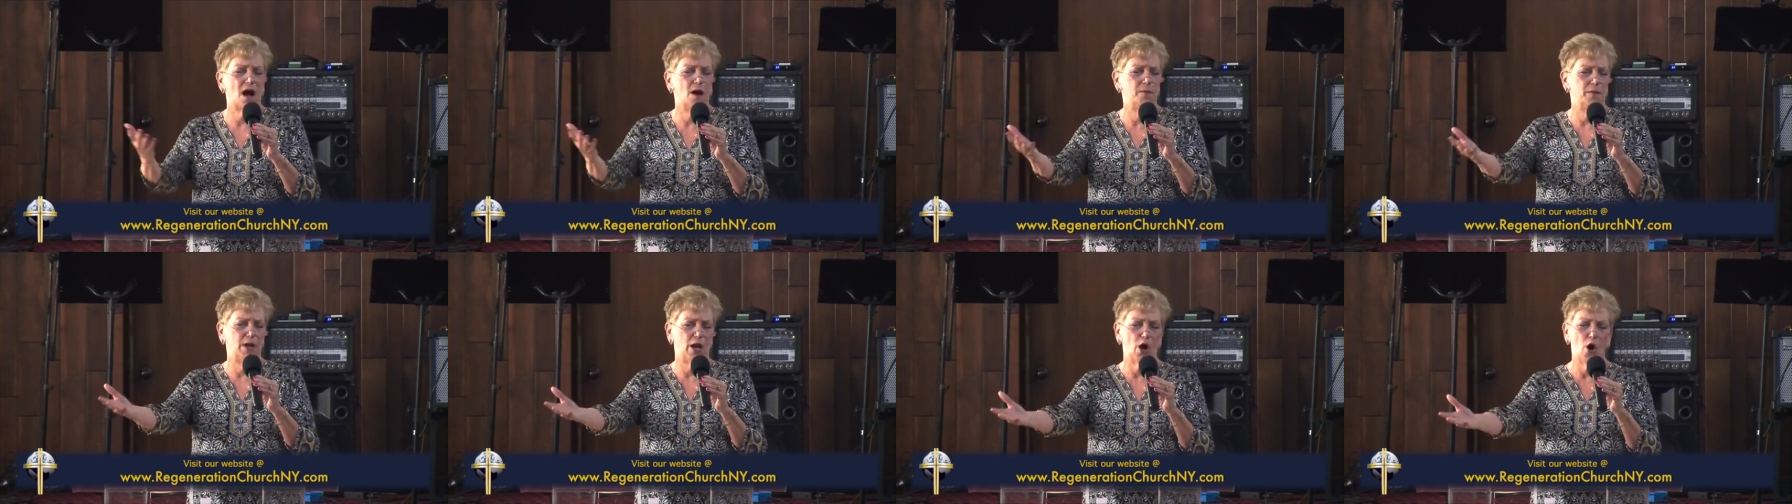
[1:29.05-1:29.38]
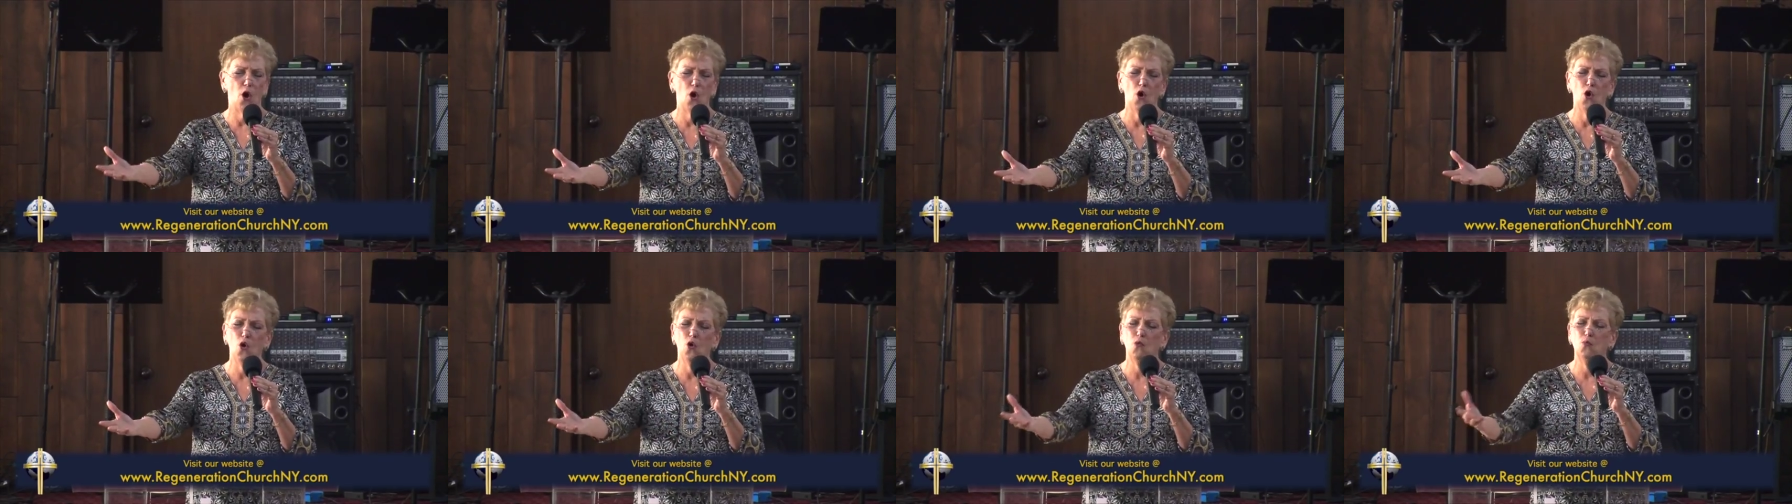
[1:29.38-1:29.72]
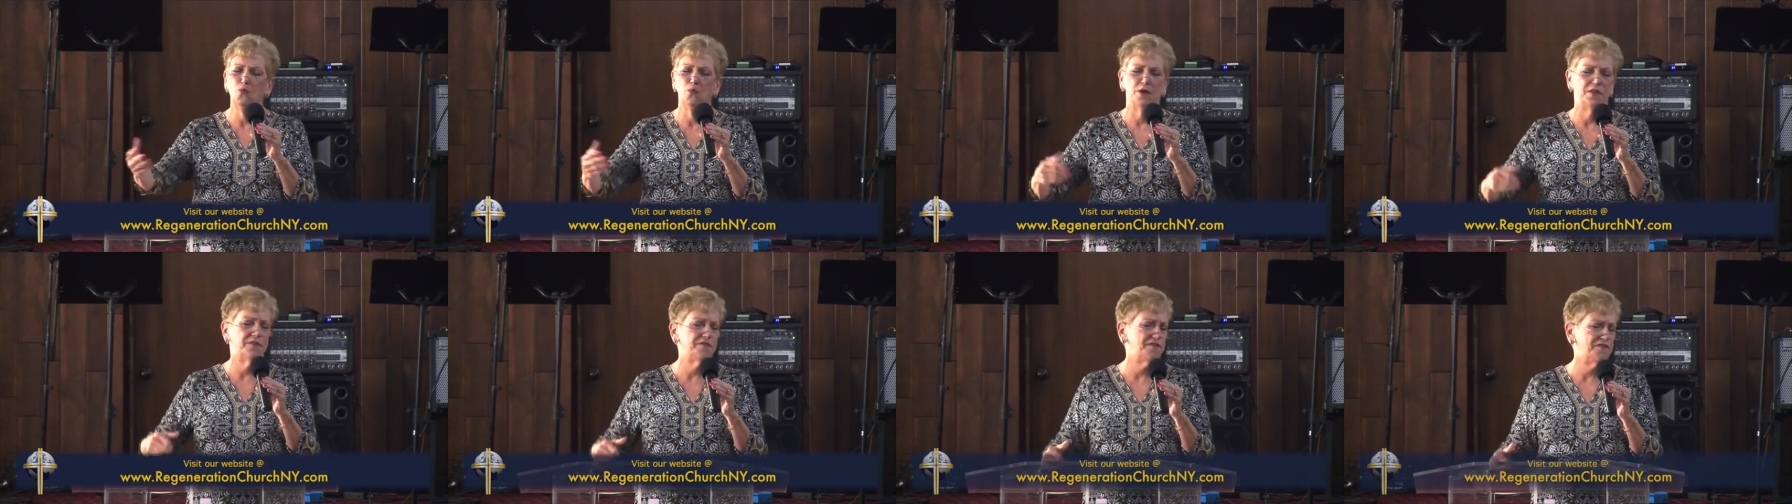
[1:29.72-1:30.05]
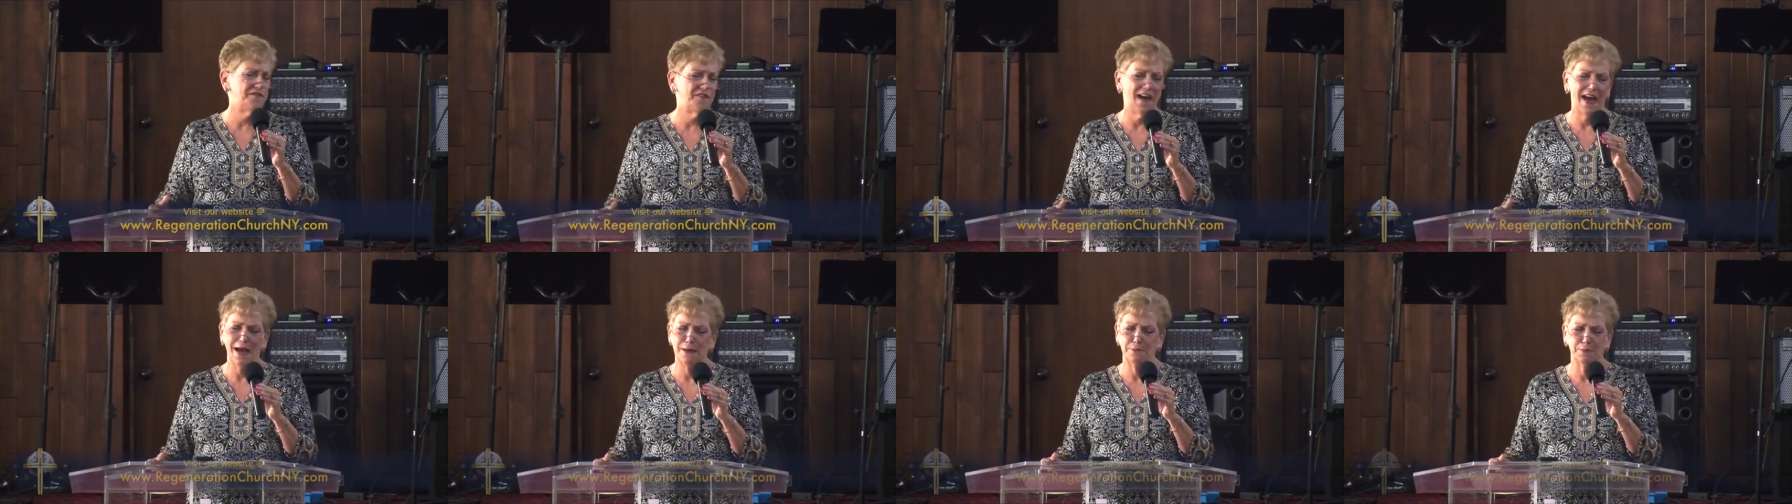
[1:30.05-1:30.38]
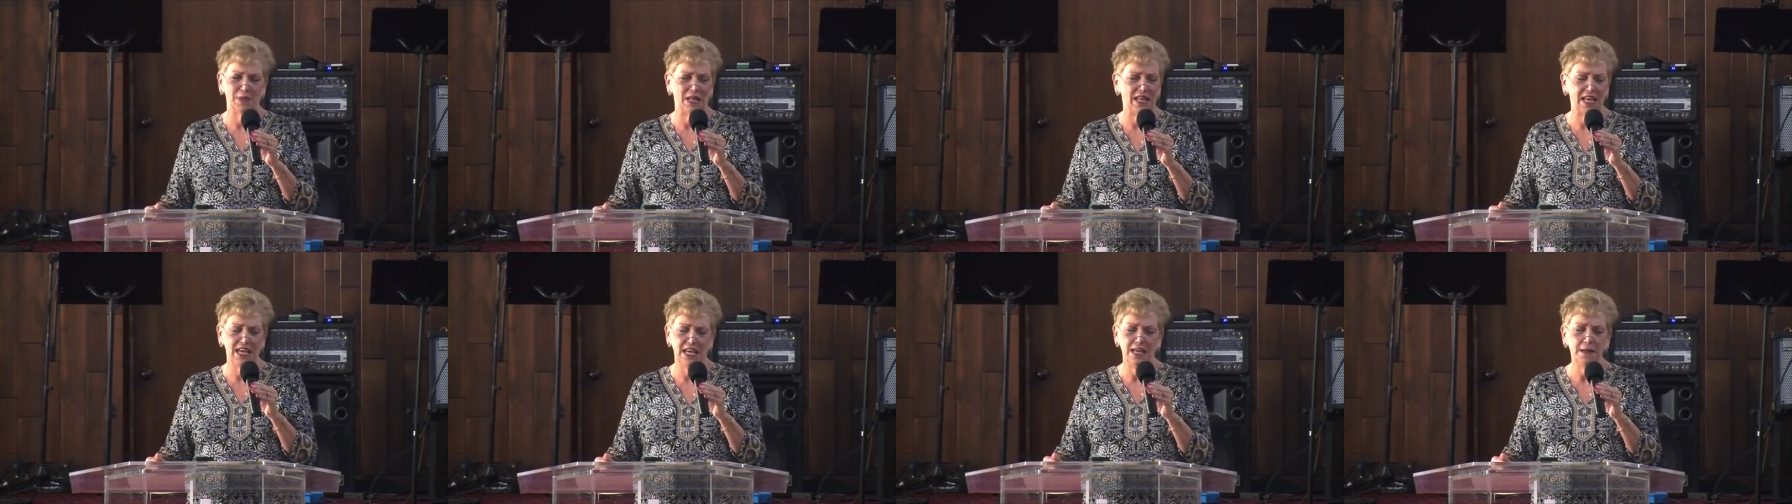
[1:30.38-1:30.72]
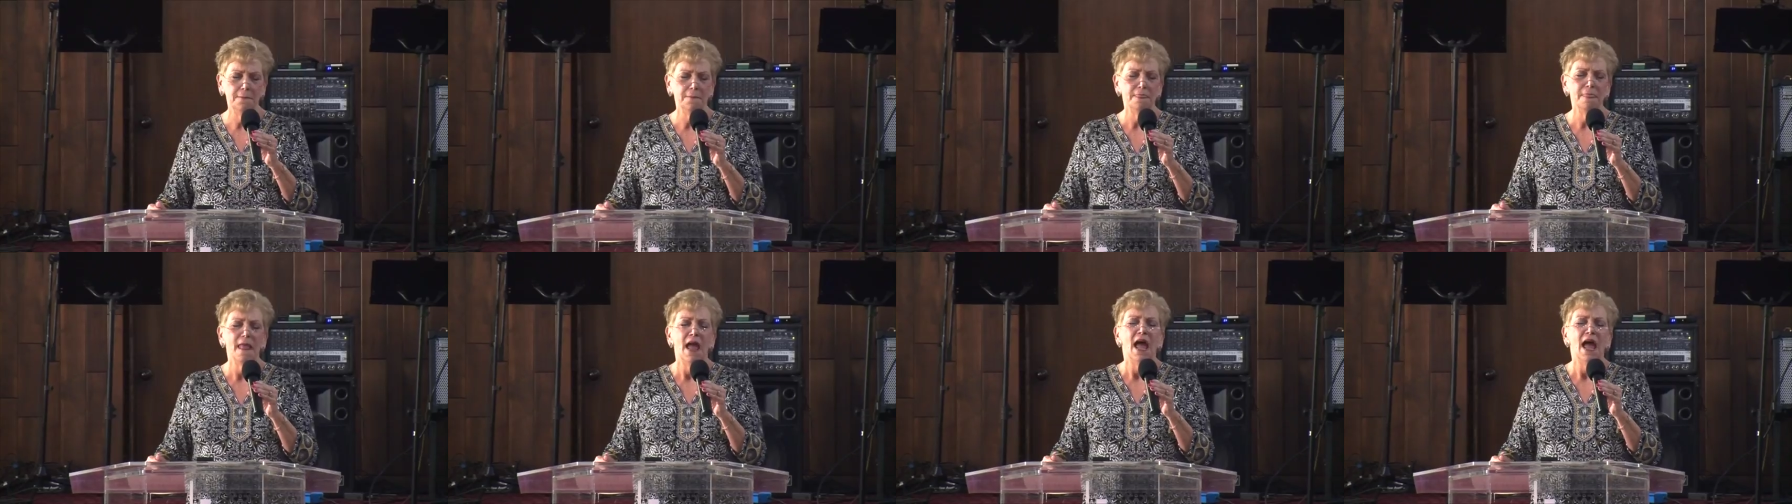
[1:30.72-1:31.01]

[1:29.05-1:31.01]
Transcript: I'm at home with family.